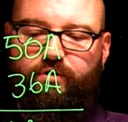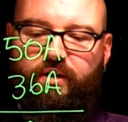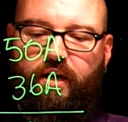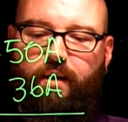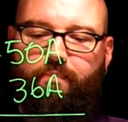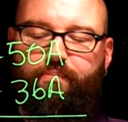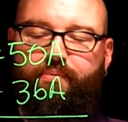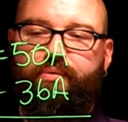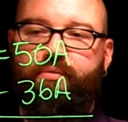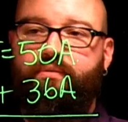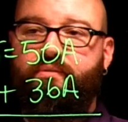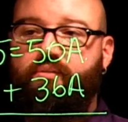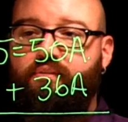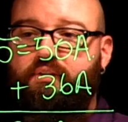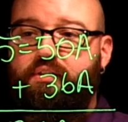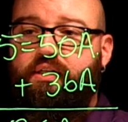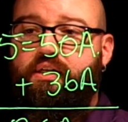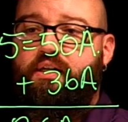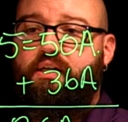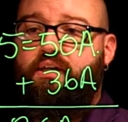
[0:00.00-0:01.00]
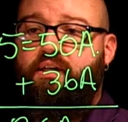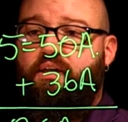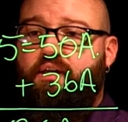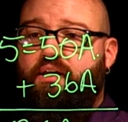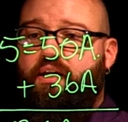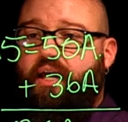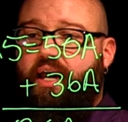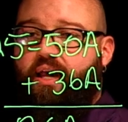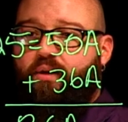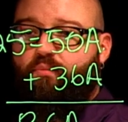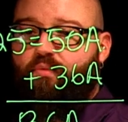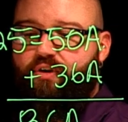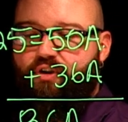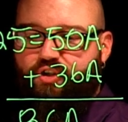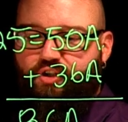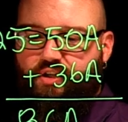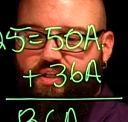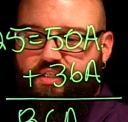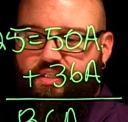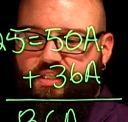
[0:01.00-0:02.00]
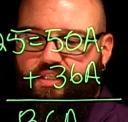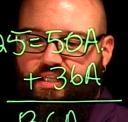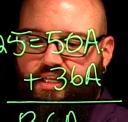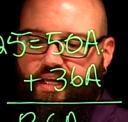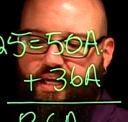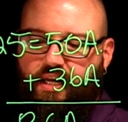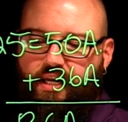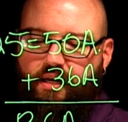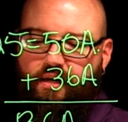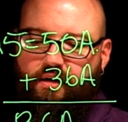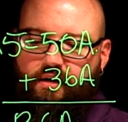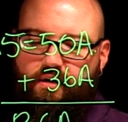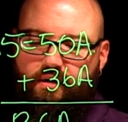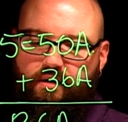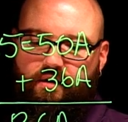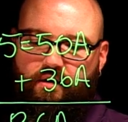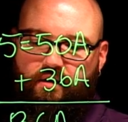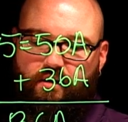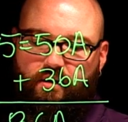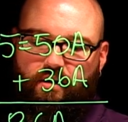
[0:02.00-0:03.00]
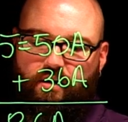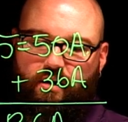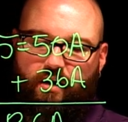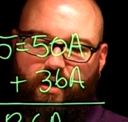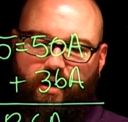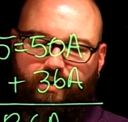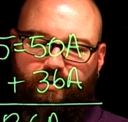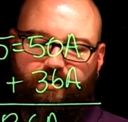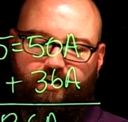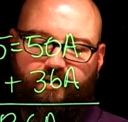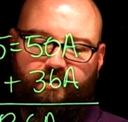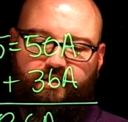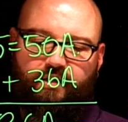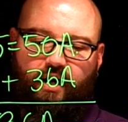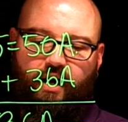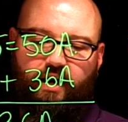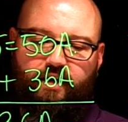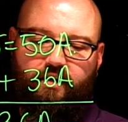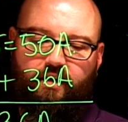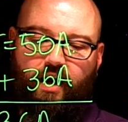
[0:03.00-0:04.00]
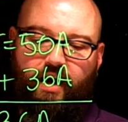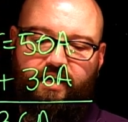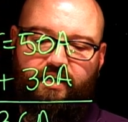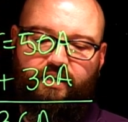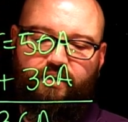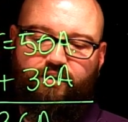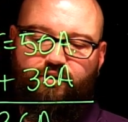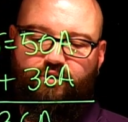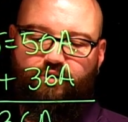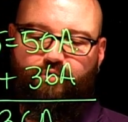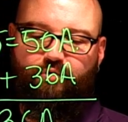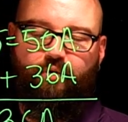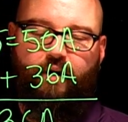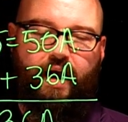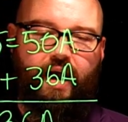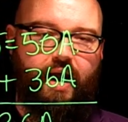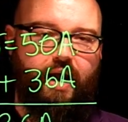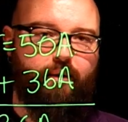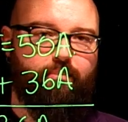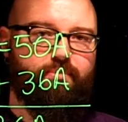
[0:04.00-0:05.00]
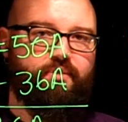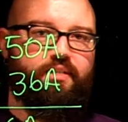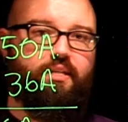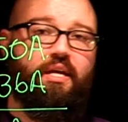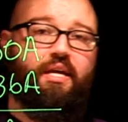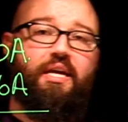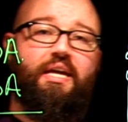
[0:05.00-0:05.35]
up, and we should see 192 amps.